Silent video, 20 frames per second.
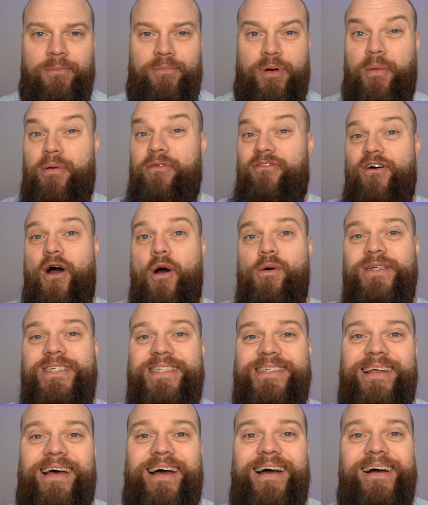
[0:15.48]
But before we
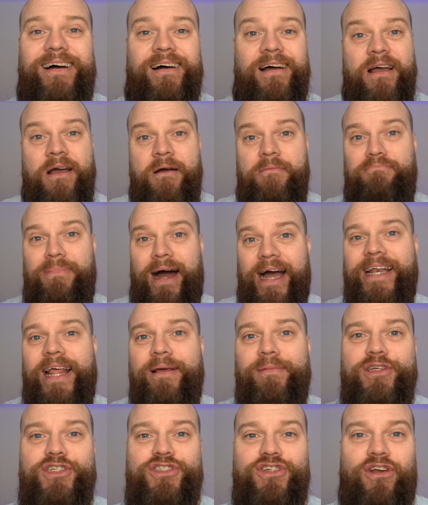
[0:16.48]
start, my
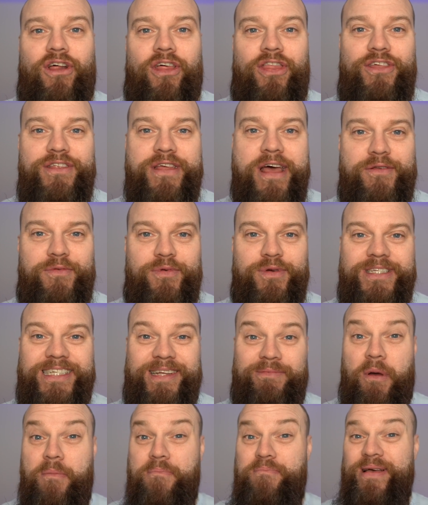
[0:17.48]
name is Jonathan Edwards,
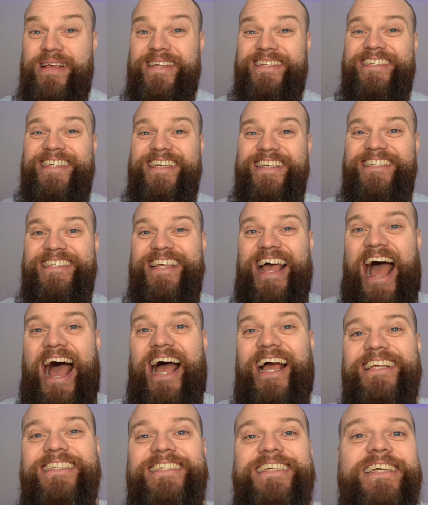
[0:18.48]
and I'm a business
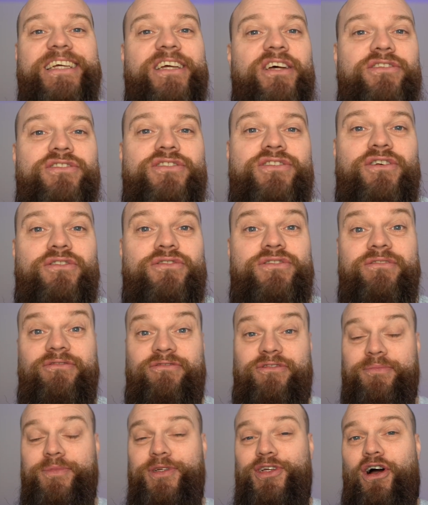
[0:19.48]
IT consultant
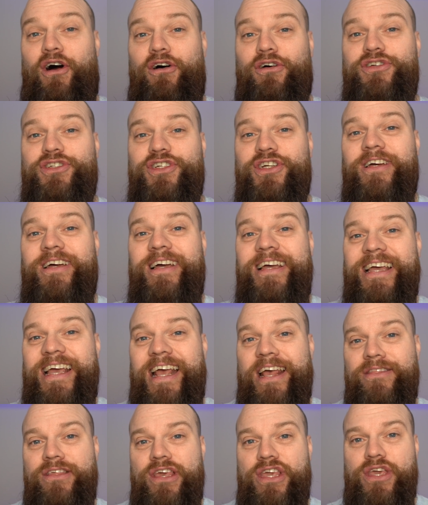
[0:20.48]
from Yorkshire
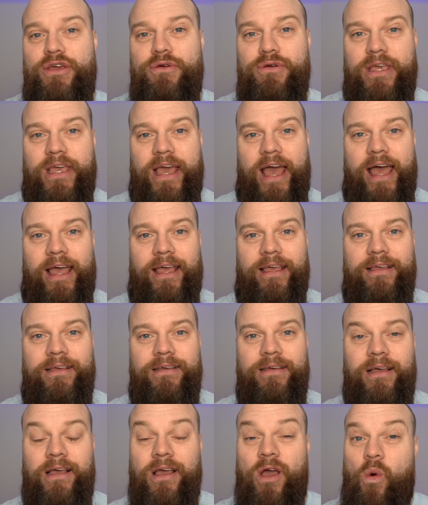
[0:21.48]
in the UK.
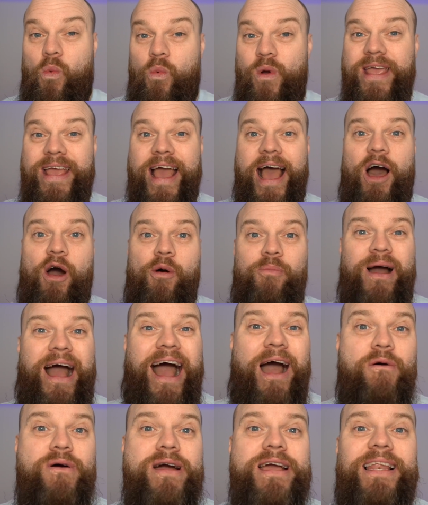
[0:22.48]
We help
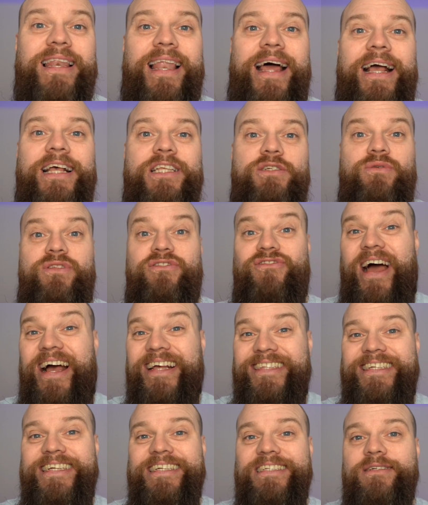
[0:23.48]
our clients with their
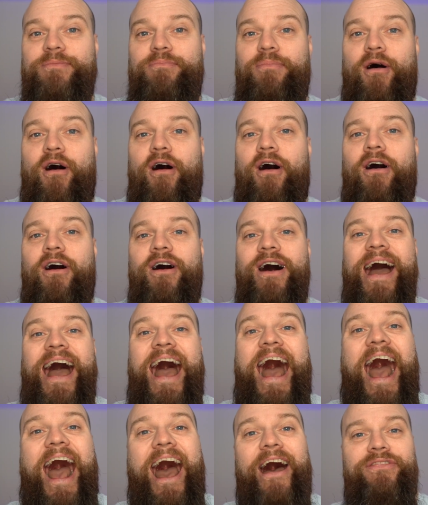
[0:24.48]
IT support
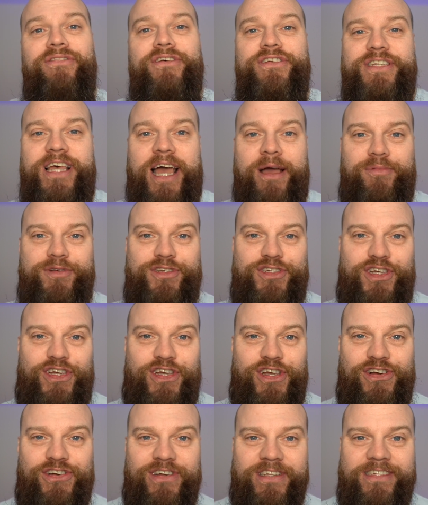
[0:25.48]
and their
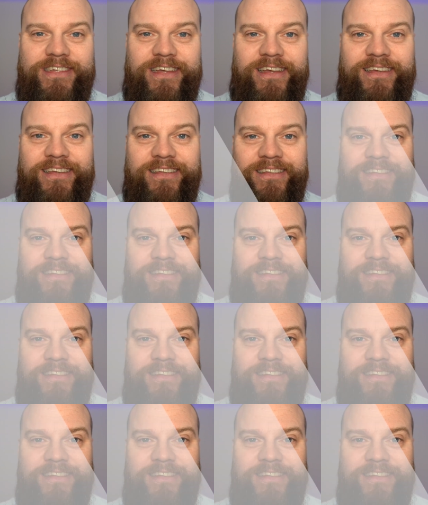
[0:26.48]
cybersecurity.